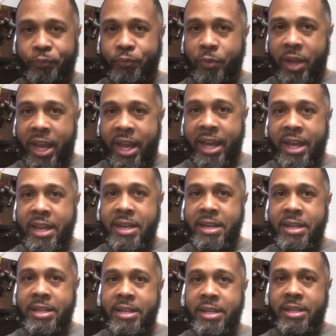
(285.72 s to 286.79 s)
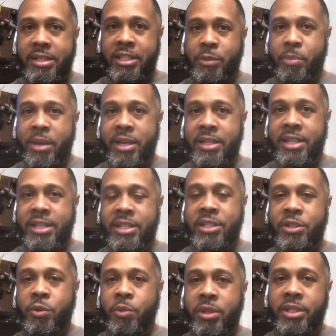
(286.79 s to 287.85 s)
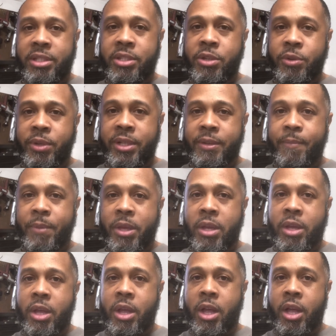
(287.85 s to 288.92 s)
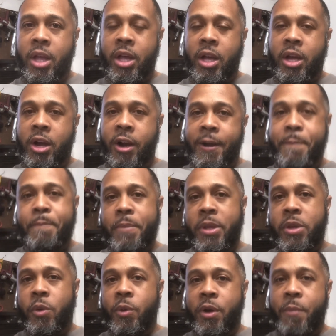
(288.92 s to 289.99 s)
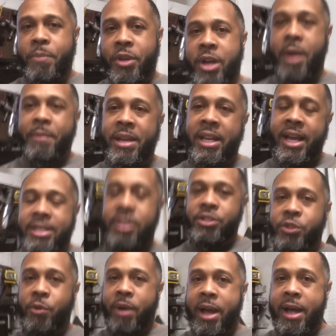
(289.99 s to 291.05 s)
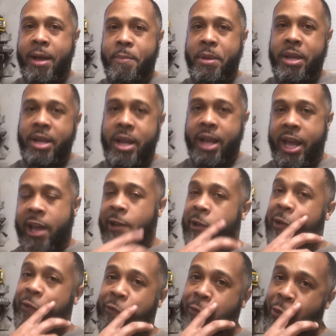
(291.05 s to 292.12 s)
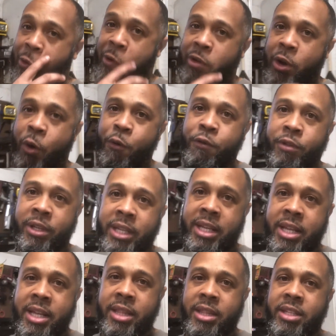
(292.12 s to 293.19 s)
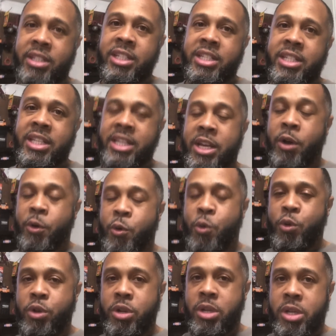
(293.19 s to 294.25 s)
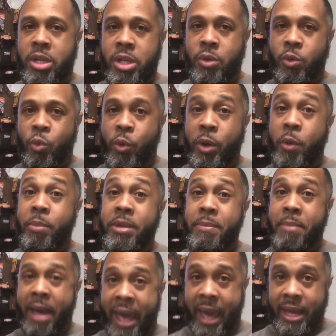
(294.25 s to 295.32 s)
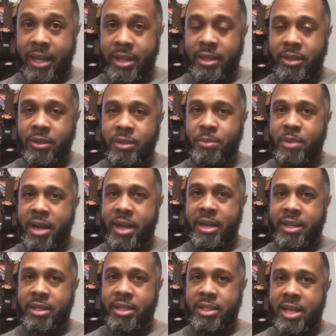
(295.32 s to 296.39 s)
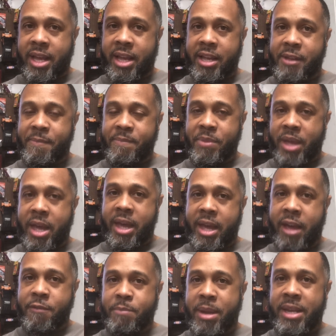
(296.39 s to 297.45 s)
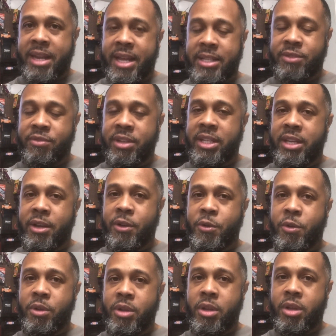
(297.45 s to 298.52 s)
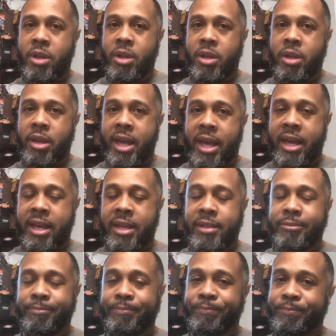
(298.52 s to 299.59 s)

and just pay attention to what he's doing. All right. Well, comment, like, subscribe, and look forward. Hopefully the GTO will be back by the time I have my next video, and